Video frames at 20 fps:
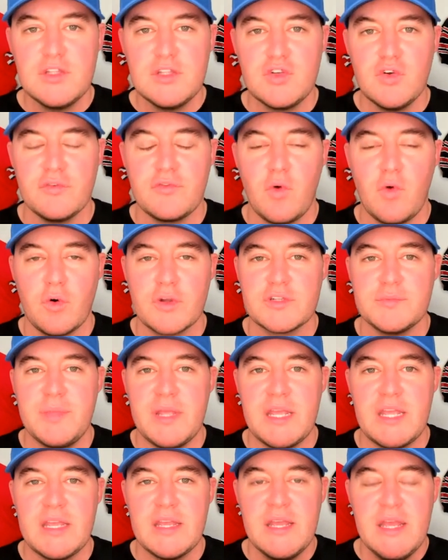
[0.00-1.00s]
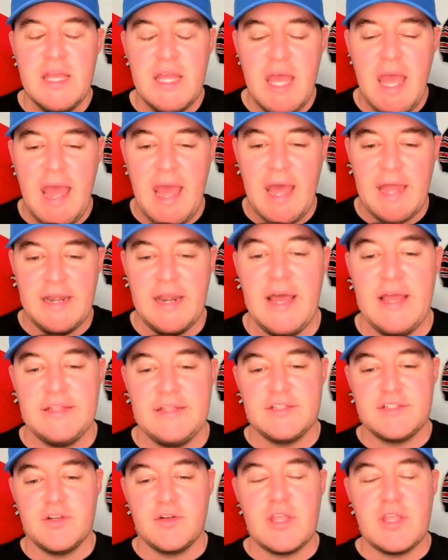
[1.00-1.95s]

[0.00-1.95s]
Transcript: to, of course, be at night.